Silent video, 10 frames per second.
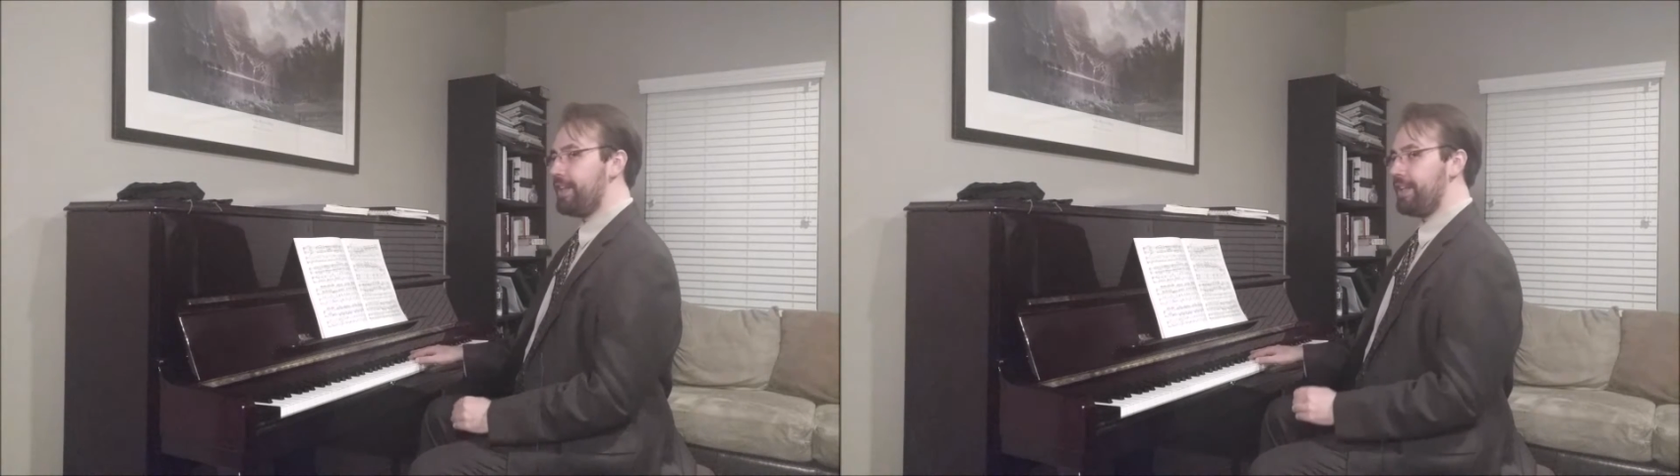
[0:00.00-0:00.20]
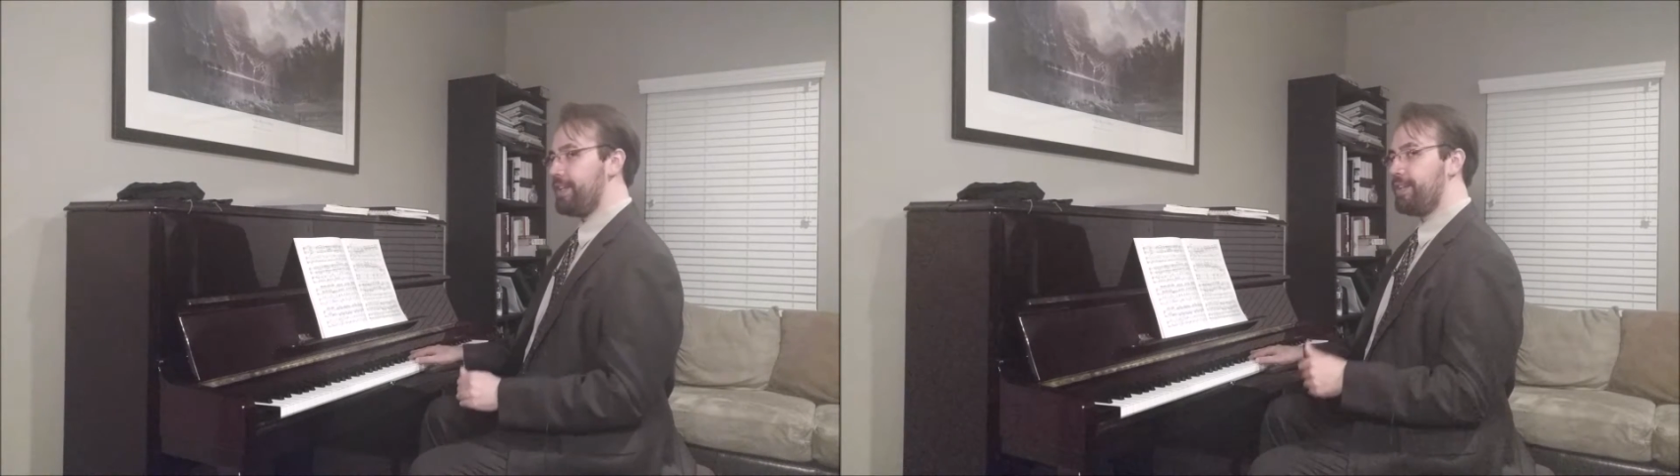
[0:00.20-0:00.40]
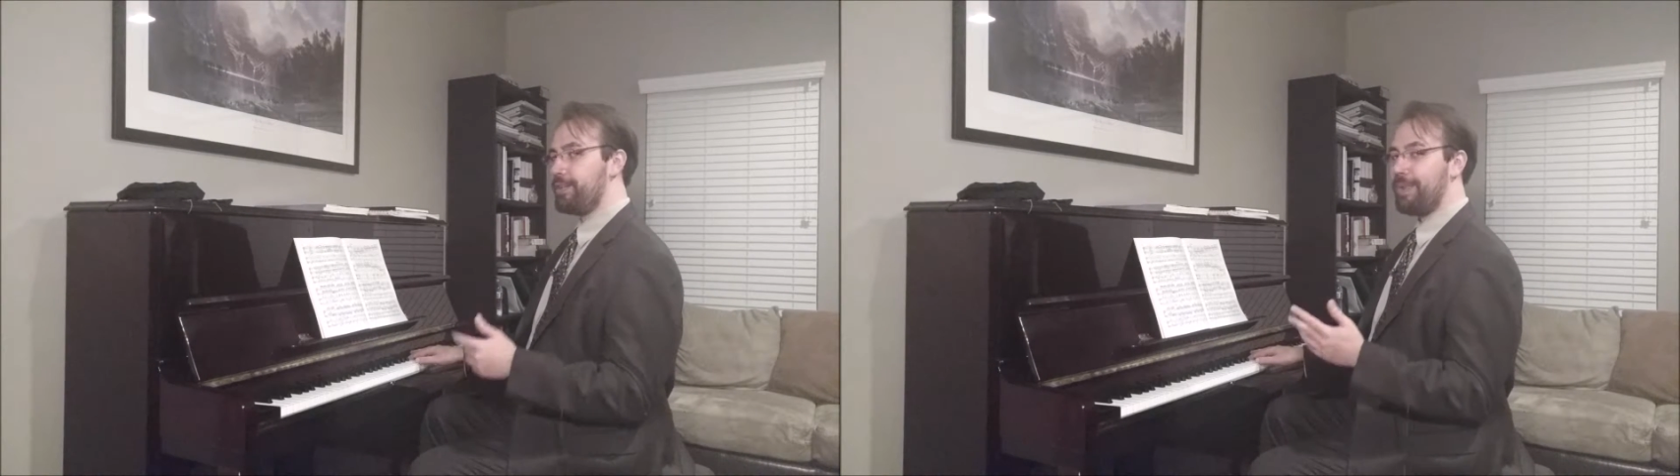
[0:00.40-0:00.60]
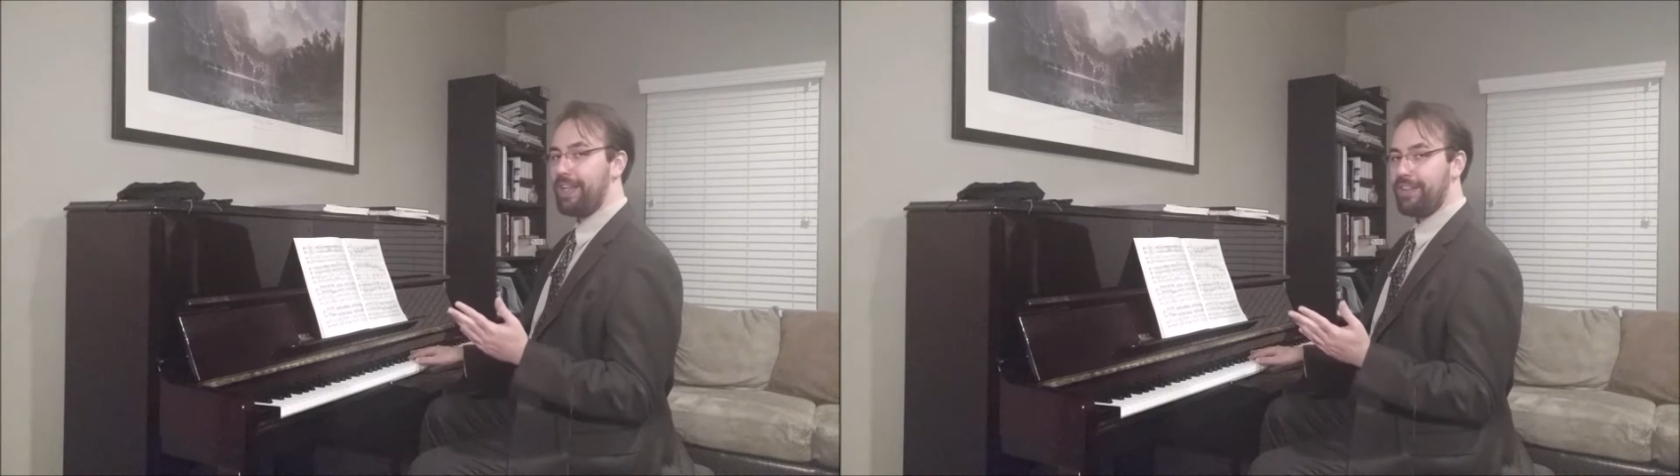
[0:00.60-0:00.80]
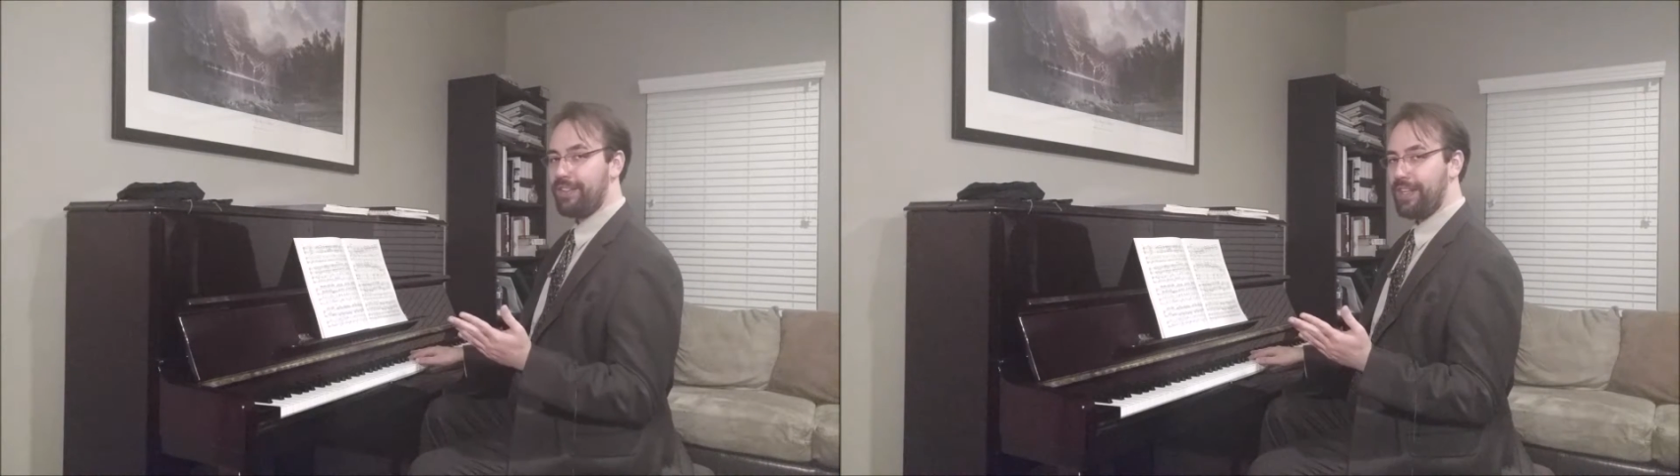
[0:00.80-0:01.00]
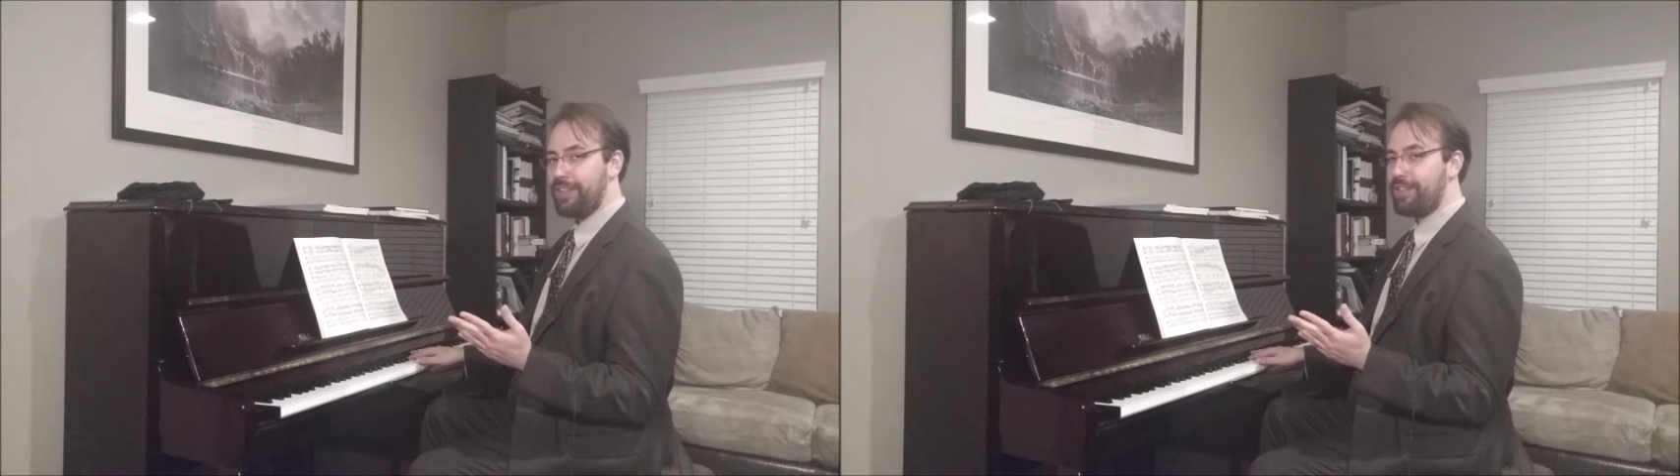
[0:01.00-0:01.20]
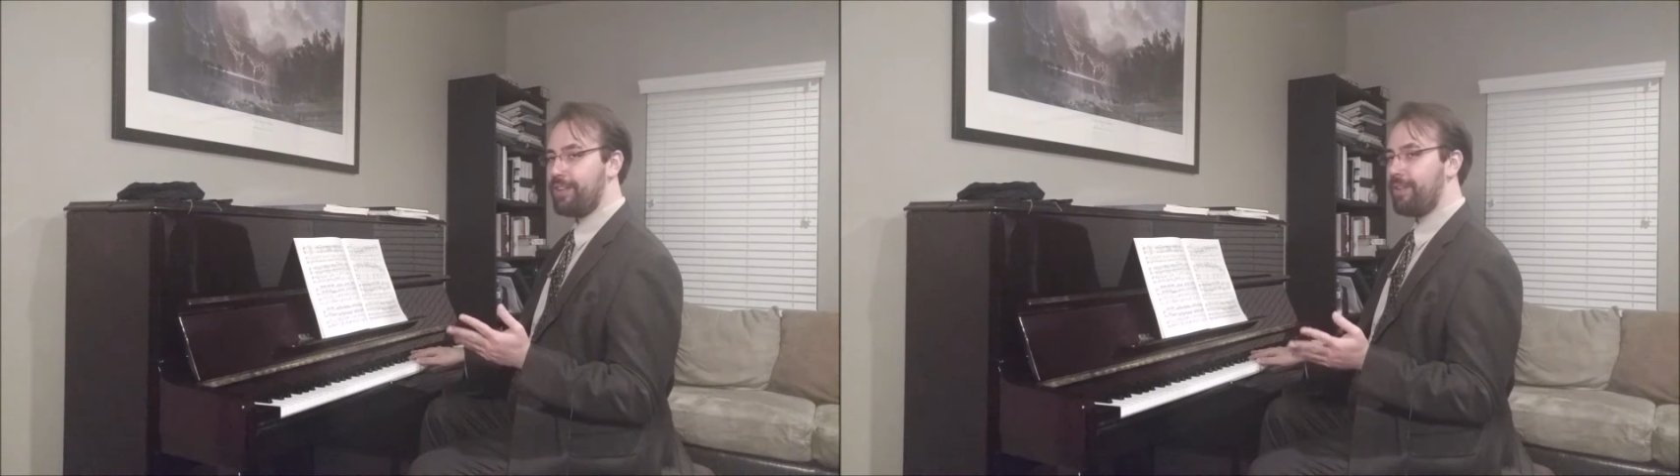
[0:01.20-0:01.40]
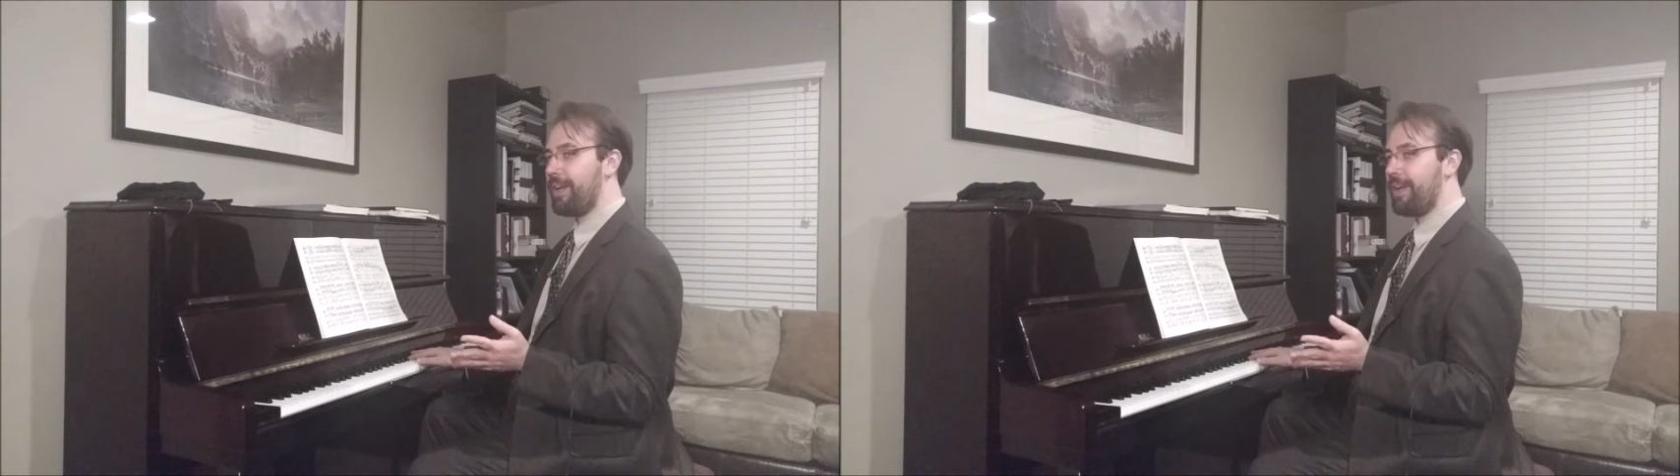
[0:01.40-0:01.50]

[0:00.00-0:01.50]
You can do as many as you need to.